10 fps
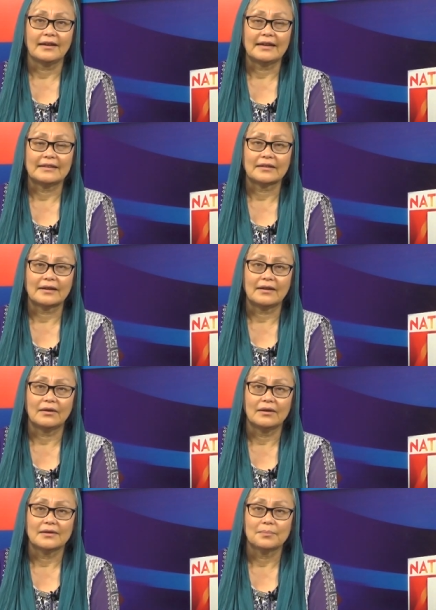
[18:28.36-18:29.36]
and
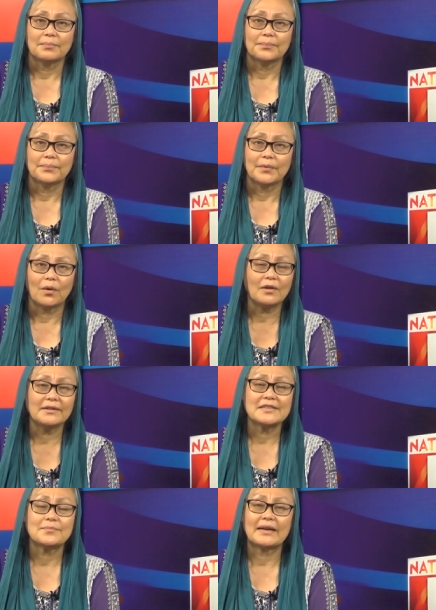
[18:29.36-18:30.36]

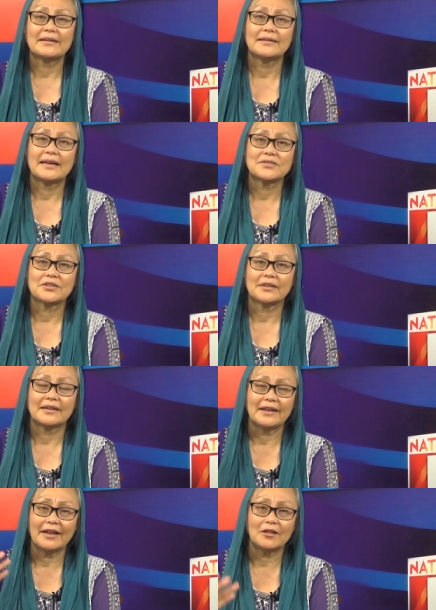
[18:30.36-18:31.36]
all these meditation
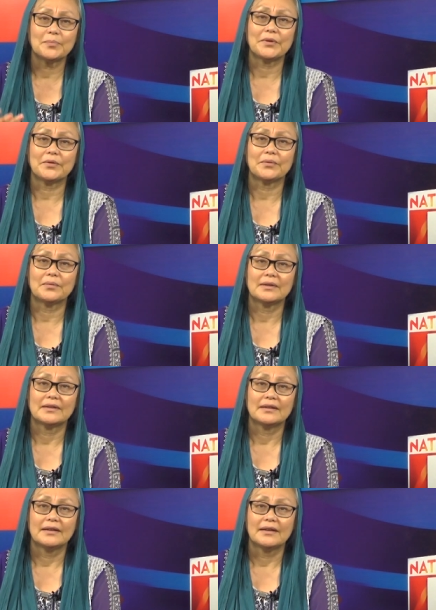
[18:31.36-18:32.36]
can help you
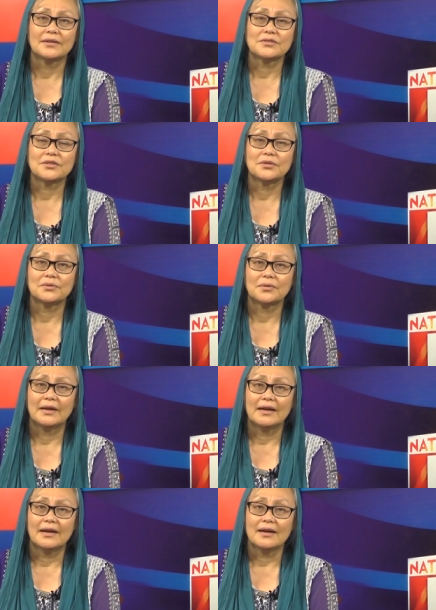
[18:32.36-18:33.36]
to,
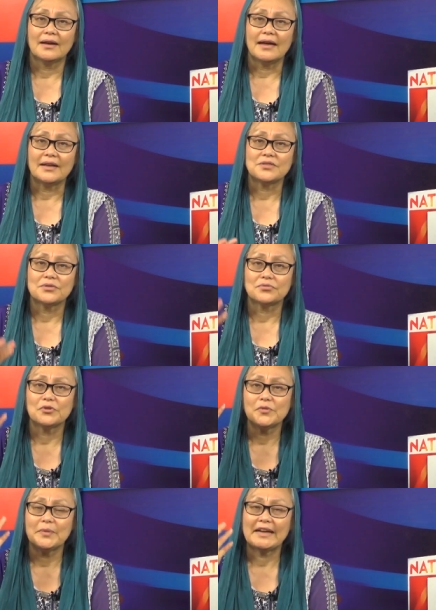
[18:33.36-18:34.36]
as you
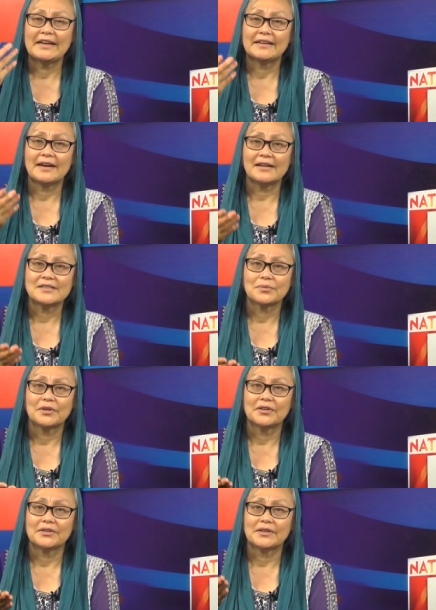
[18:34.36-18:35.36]
ruminate God's
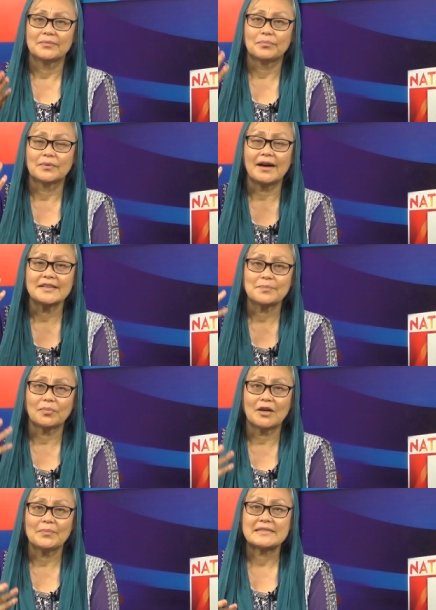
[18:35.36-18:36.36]
word, God's
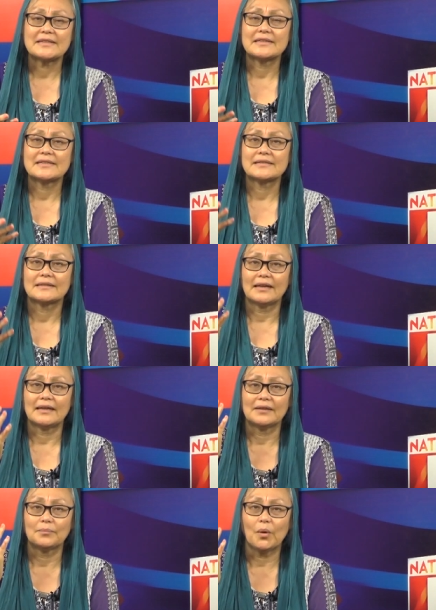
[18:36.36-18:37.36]
promises
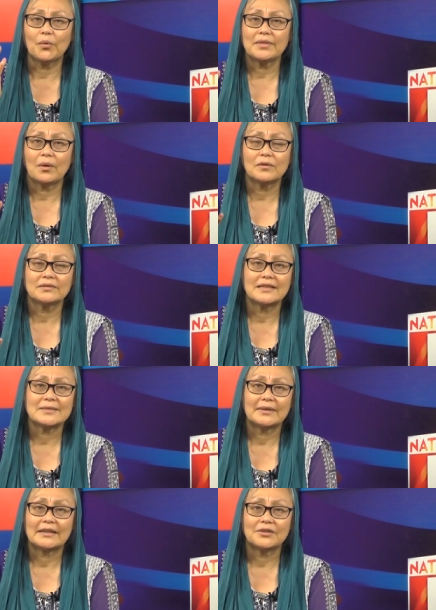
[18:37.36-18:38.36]
in both Old
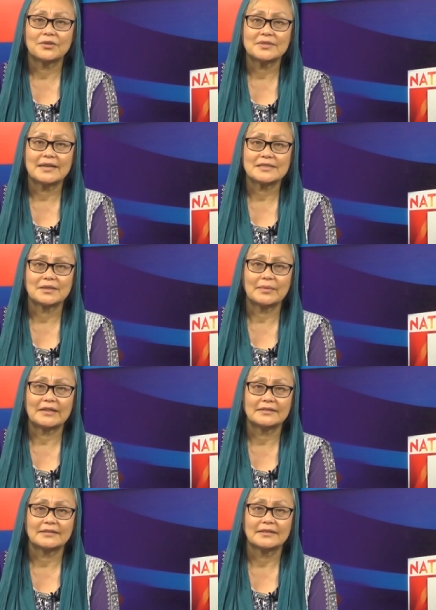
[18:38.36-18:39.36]
Testament and New
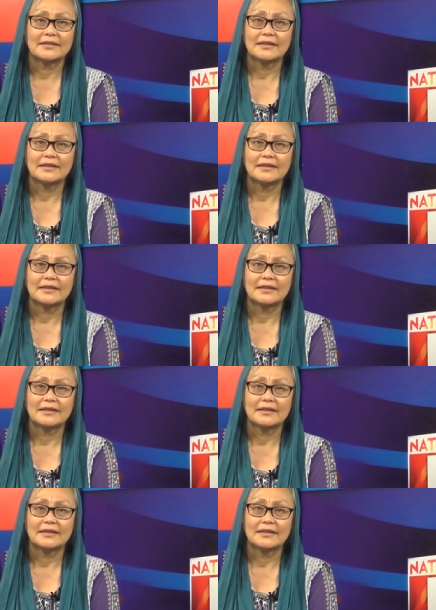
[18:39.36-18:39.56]
Testament,